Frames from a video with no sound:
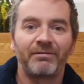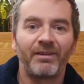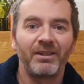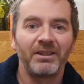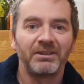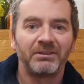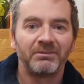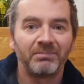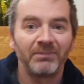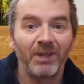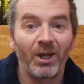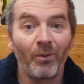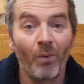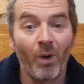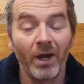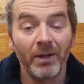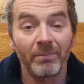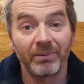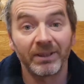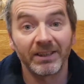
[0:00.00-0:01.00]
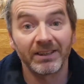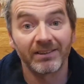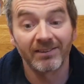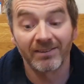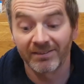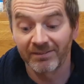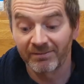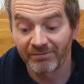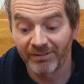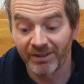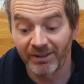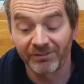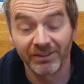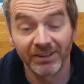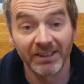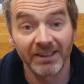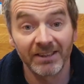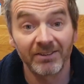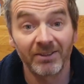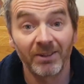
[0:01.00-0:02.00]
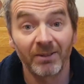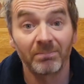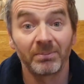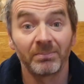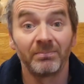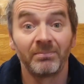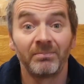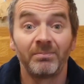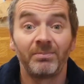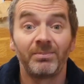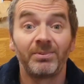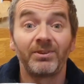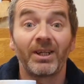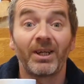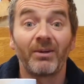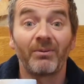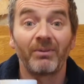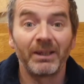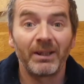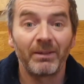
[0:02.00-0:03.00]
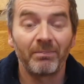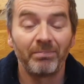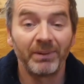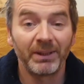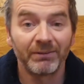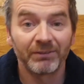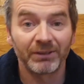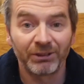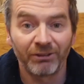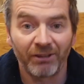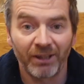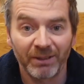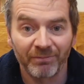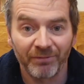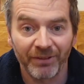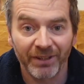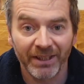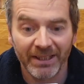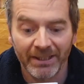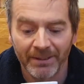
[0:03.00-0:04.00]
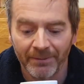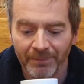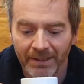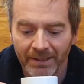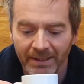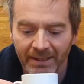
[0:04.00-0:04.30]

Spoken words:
fine. No white bits floating in the top. So a bit of a triumph there